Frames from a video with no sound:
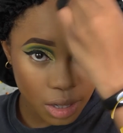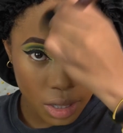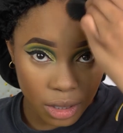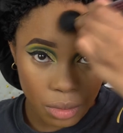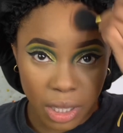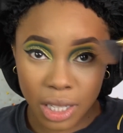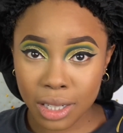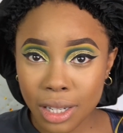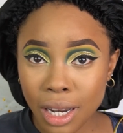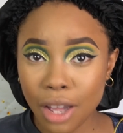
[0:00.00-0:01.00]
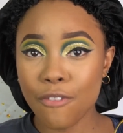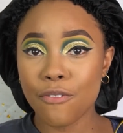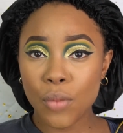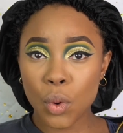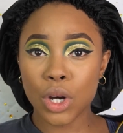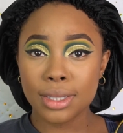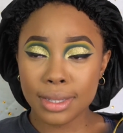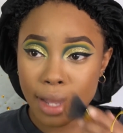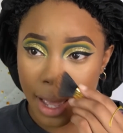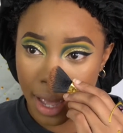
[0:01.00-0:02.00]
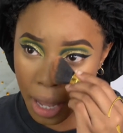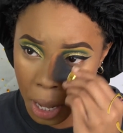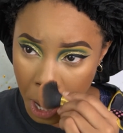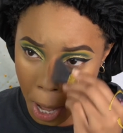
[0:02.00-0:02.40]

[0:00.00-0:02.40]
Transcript: Let's make it look like a 4 today.